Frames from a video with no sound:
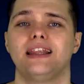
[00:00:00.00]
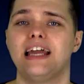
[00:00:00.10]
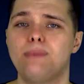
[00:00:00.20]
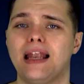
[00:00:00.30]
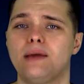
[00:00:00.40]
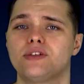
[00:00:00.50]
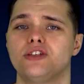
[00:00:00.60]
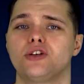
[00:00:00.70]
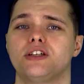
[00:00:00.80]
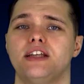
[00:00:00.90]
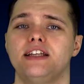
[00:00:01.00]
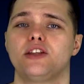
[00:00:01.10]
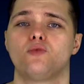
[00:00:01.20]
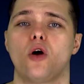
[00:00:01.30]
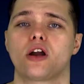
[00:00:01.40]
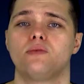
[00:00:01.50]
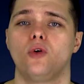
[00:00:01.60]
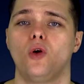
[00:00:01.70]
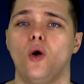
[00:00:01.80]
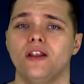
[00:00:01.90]
Leadbelly was inducted into the Rock and
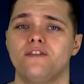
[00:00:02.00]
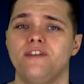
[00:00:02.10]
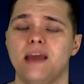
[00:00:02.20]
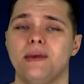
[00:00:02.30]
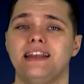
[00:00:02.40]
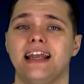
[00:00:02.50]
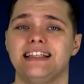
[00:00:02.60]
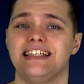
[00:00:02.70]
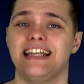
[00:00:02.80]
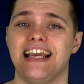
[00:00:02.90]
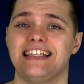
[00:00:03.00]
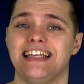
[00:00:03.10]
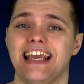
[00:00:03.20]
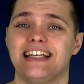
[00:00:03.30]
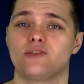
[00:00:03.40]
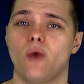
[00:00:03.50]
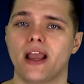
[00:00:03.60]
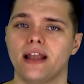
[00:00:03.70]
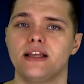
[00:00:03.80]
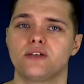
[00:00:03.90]
Roll Hall of Fame in 1988 as
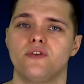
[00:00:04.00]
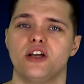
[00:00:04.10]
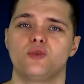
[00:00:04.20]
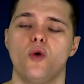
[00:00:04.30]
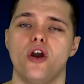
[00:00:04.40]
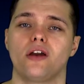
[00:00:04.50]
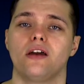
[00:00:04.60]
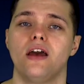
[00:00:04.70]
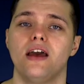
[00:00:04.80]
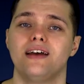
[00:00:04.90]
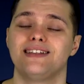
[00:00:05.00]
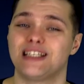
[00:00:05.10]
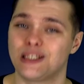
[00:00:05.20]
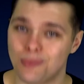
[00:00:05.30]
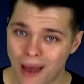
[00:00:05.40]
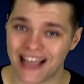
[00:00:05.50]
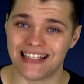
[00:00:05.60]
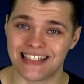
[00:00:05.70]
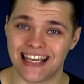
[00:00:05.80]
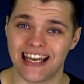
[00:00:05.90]
recognition for his work,
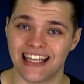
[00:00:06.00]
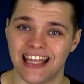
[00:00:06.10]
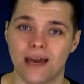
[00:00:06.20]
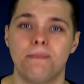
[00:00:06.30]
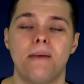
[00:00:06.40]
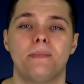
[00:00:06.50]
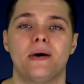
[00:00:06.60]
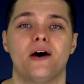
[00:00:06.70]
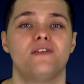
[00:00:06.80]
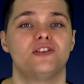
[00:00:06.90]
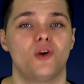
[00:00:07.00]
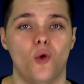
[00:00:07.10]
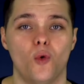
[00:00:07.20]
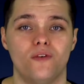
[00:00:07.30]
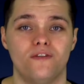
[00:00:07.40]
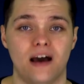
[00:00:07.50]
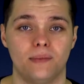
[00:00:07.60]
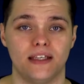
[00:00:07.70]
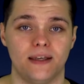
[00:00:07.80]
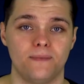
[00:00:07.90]
despite killing a member of his own
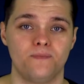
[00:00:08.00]
family.